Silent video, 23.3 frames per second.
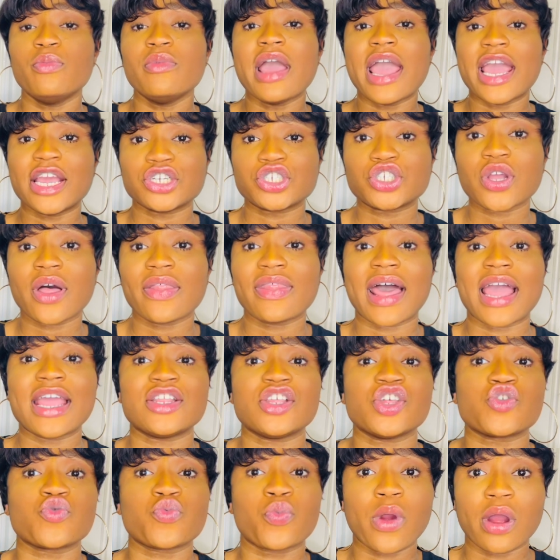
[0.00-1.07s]
ensure that it
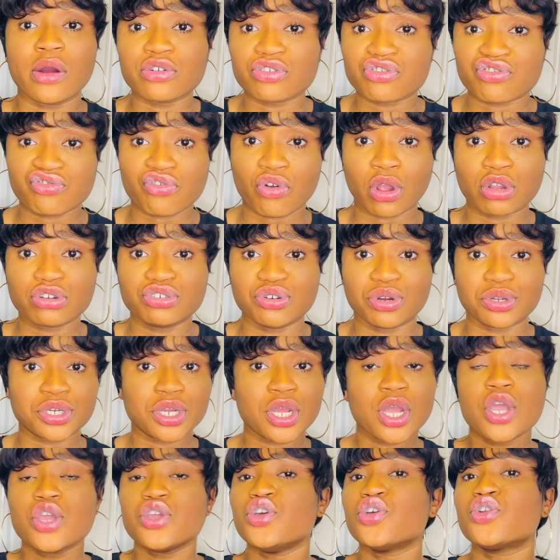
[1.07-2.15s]
is well structured.
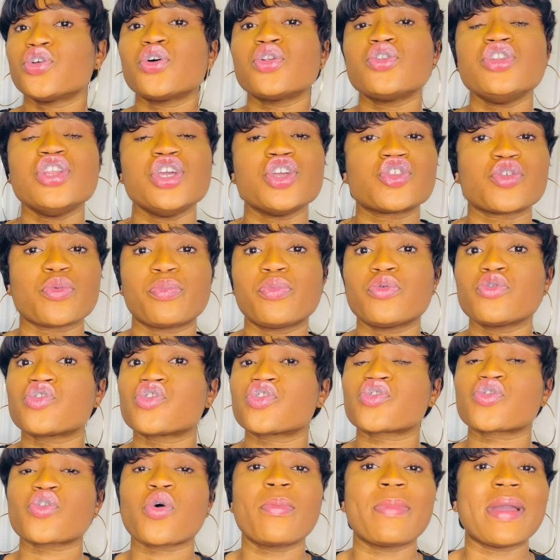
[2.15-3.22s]
You don't need to put
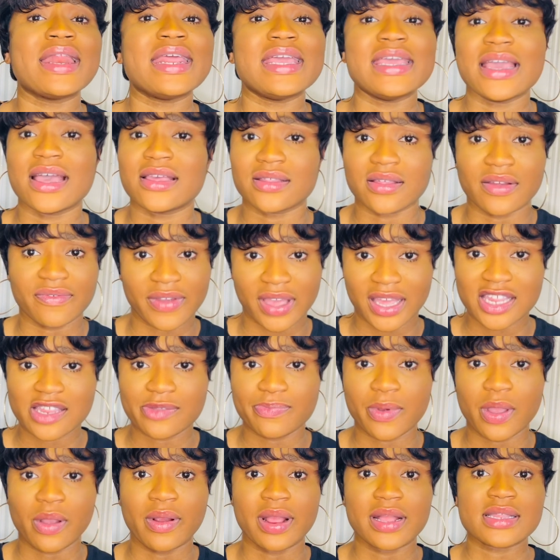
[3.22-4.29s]
so many years of
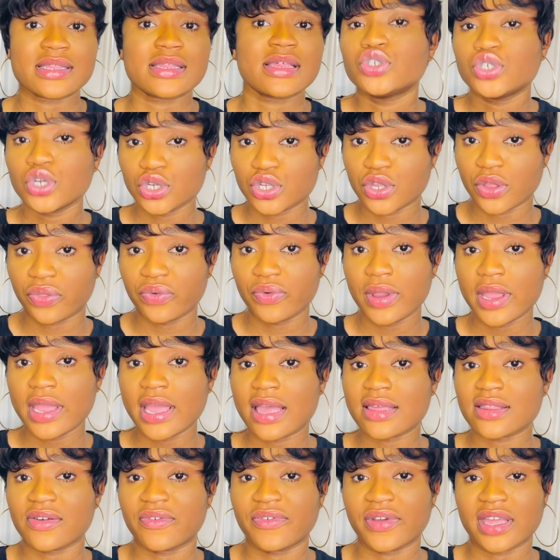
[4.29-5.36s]
experience. 2 to 3
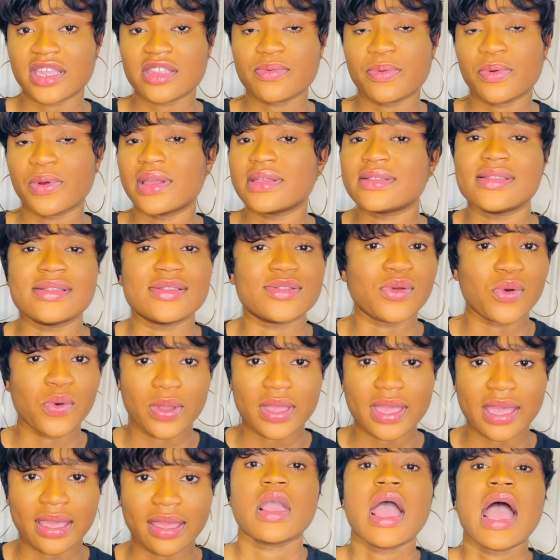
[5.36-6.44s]
years of experience is
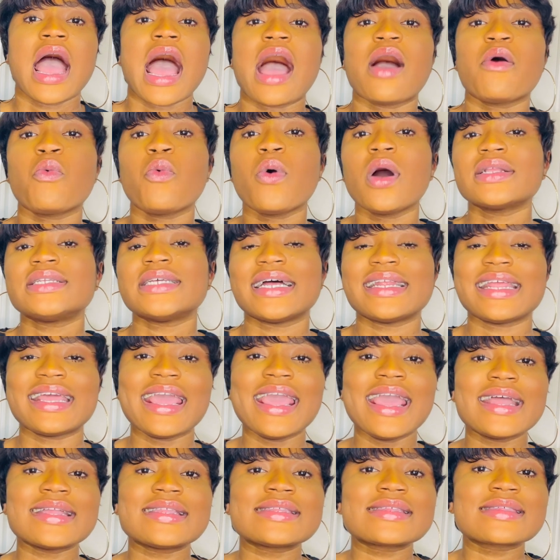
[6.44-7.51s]
okay. And what are
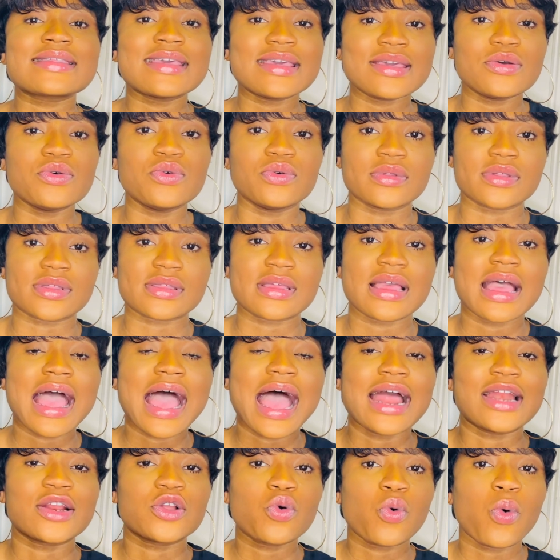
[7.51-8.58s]
the 8 skills
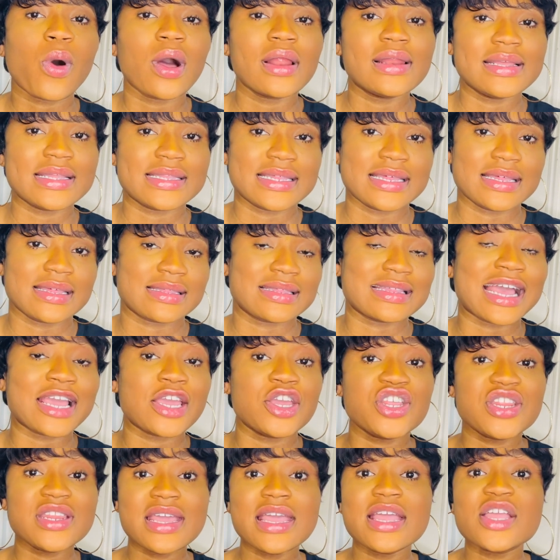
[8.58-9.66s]
and qualities that
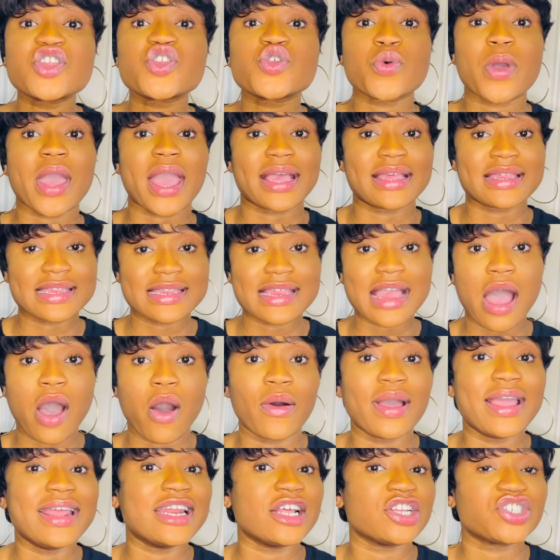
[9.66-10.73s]
you need to excel
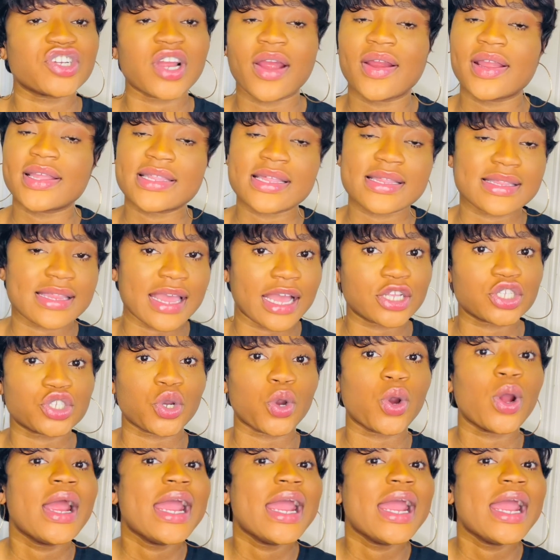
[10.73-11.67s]
in the charity sector